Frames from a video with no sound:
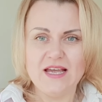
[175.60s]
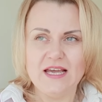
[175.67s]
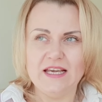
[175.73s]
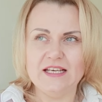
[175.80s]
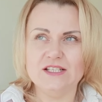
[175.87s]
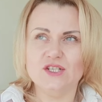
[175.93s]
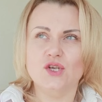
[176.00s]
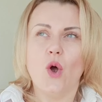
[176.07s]

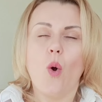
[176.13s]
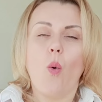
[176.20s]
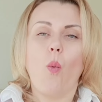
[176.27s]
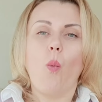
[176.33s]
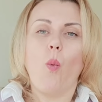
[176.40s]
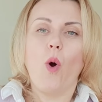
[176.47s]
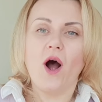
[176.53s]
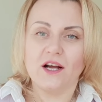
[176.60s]
It's
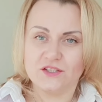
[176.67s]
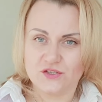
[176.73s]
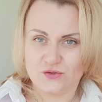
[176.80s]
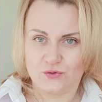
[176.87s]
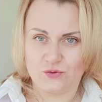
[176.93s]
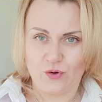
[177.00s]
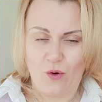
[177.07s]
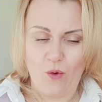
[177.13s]
what
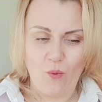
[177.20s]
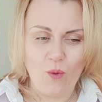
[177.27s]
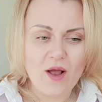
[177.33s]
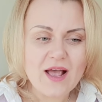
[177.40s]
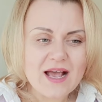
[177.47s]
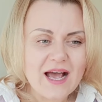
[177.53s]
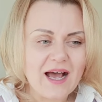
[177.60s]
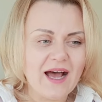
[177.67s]
you know
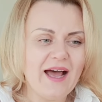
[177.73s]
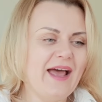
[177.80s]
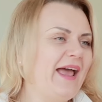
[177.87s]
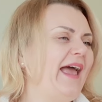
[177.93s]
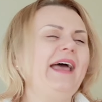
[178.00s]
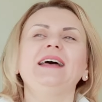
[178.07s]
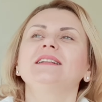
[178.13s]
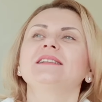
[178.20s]

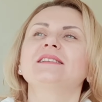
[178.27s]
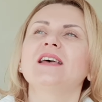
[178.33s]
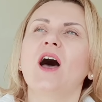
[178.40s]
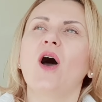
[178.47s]
and